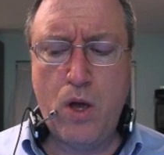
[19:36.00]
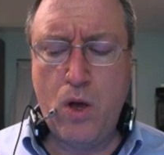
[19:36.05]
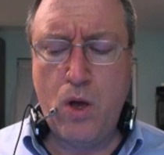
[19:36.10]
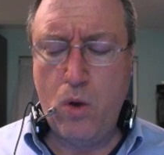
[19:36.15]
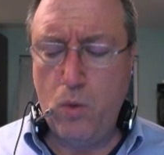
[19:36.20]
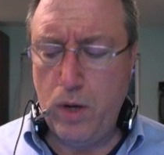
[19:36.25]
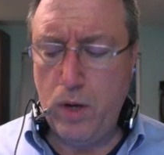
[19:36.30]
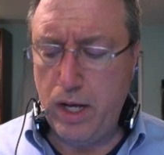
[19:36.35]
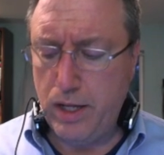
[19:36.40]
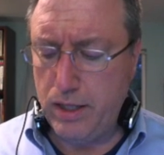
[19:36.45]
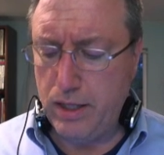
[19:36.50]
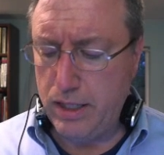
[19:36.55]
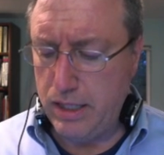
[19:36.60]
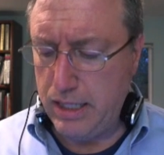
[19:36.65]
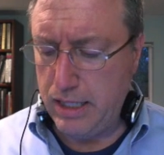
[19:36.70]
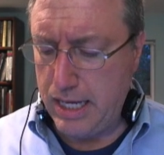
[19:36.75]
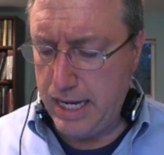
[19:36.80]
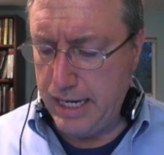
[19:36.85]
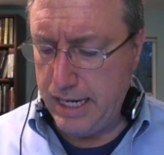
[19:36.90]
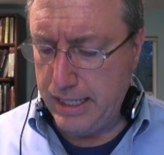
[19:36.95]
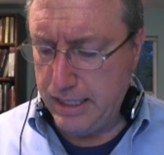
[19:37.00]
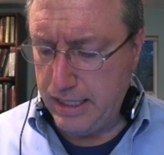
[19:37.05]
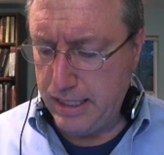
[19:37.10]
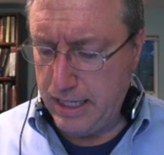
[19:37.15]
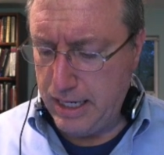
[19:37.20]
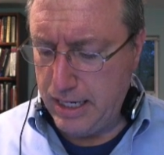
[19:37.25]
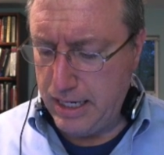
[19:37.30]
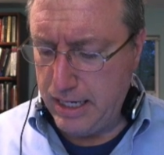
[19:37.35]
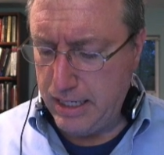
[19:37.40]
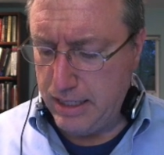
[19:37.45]
Well, like
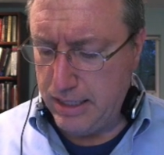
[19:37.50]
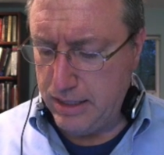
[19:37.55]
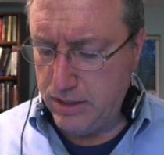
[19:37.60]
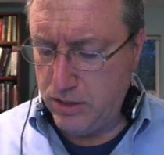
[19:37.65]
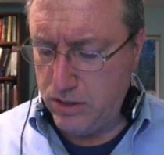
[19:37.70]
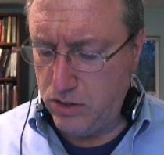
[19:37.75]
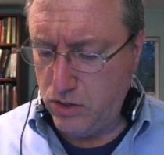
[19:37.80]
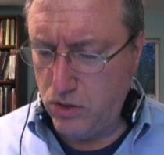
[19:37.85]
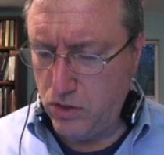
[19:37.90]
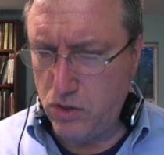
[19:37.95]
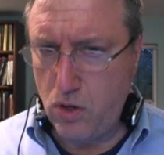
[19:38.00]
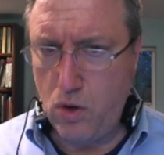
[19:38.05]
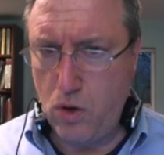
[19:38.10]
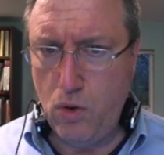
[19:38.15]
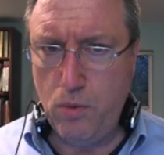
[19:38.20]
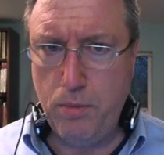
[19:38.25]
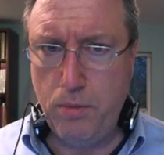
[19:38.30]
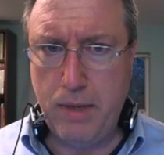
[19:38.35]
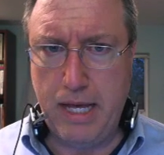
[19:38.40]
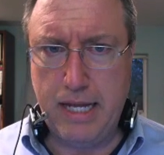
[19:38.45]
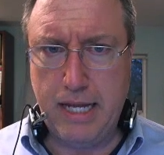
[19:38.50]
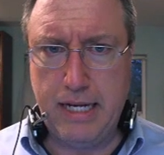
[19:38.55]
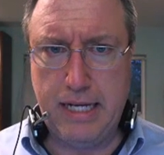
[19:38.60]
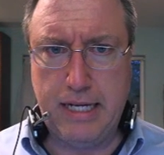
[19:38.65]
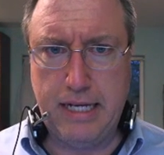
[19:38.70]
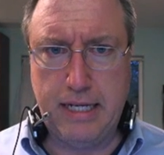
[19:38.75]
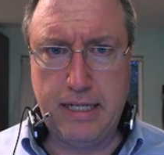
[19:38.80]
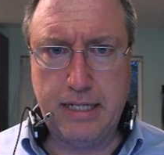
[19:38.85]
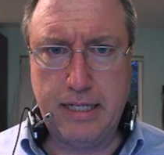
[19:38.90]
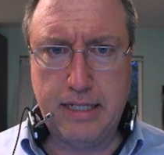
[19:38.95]
so
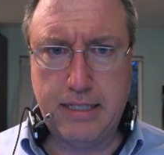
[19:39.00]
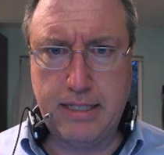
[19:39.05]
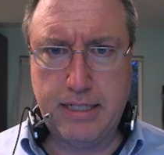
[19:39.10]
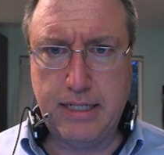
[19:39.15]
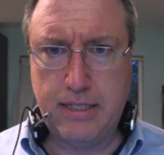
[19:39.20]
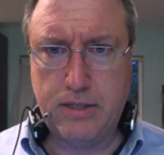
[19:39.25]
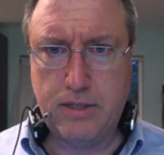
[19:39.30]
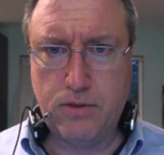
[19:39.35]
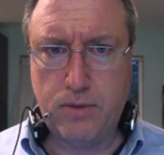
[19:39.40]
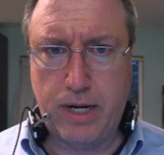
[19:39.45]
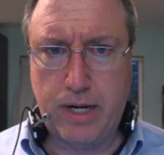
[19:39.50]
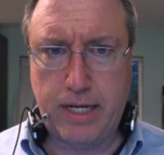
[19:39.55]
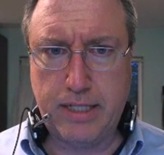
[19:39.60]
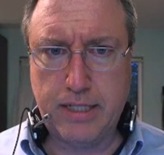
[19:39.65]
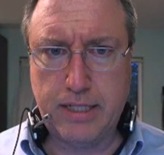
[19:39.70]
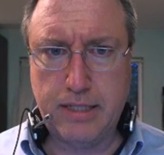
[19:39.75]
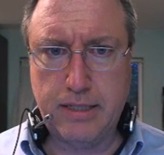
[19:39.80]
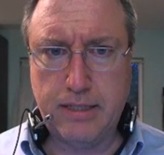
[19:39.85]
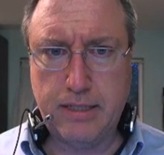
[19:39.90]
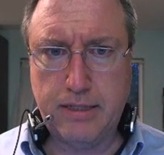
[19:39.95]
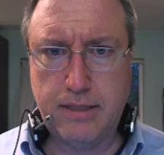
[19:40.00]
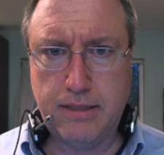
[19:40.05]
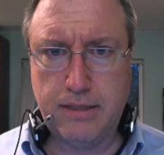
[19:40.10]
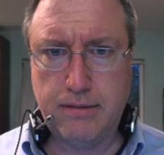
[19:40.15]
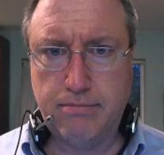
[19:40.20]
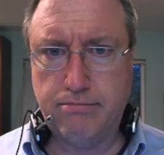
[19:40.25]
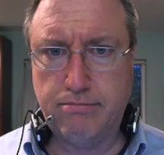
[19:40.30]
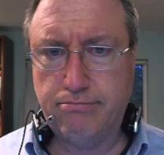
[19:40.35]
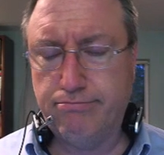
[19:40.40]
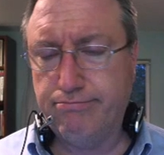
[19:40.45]
many situations,
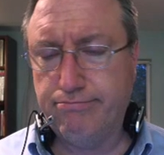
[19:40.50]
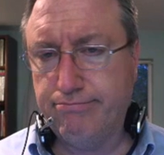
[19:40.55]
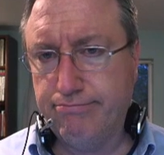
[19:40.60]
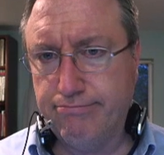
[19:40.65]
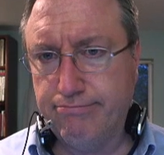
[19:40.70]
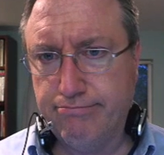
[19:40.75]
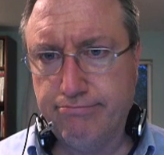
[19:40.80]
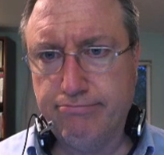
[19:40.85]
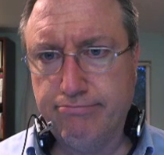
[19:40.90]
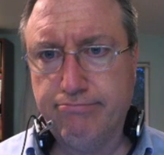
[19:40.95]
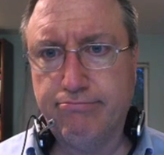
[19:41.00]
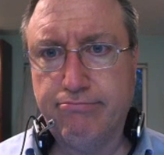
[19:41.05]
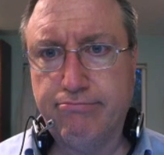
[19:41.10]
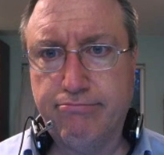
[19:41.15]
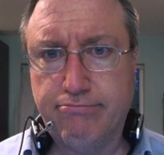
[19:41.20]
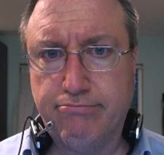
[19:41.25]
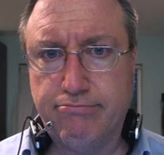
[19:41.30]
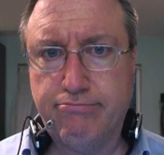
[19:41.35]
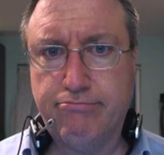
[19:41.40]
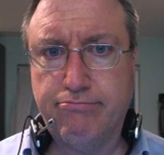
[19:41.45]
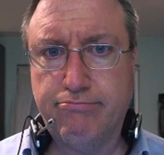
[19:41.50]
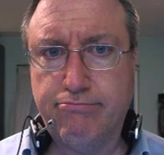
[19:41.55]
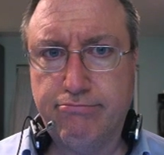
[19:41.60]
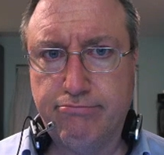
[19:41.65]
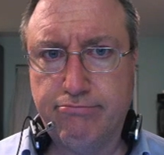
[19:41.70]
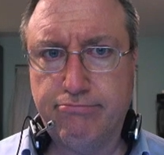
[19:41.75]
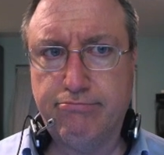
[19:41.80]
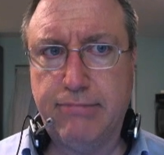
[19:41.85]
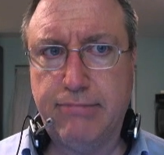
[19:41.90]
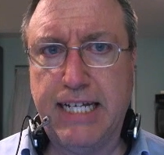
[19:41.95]

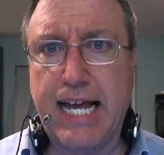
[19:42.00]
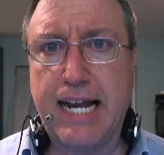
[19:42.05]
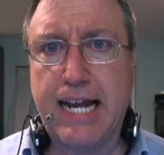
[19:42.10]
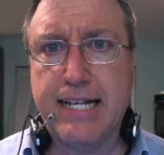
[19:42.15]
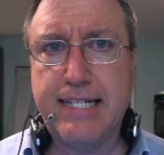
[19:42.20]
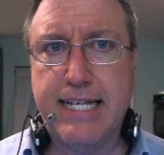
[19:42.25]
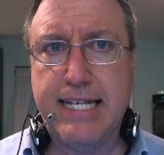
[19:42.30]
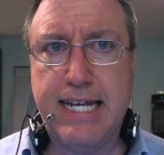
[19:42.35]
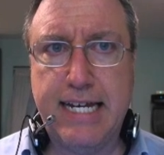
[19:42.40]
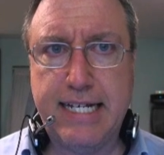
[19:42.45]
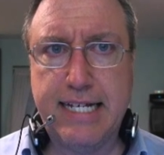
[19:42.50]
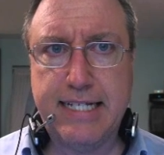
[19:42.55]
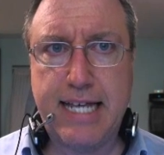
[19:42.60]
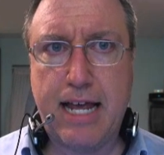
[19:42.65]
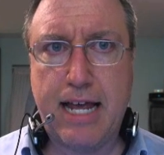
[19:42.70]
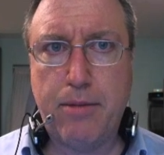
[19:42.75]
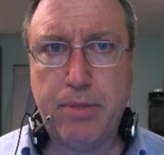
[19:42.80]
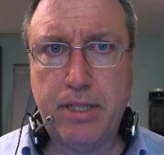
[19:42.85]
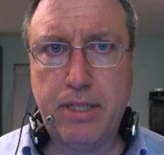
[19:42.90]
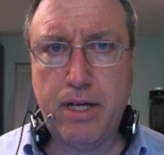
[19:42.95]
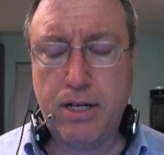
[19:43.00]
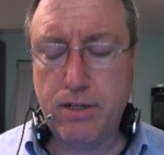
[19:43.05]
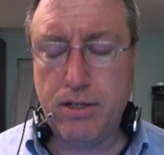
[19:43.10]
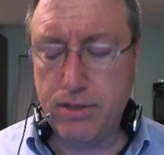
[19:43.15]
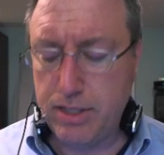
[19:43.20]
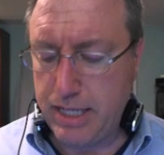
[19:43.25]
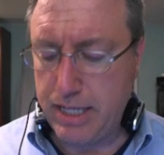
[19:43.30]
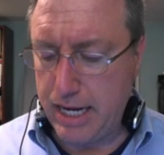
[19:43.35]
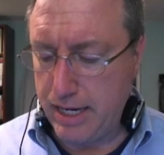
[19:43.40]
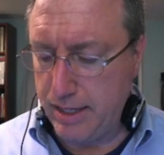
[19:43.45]
you got to see an example to
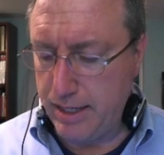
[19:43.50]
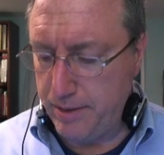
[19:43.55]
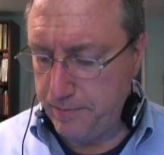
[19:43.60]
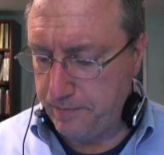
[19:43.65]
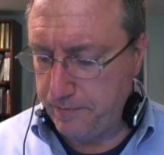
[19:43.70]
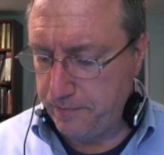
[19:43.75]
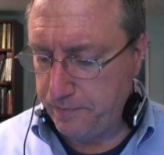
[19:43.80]
understand it.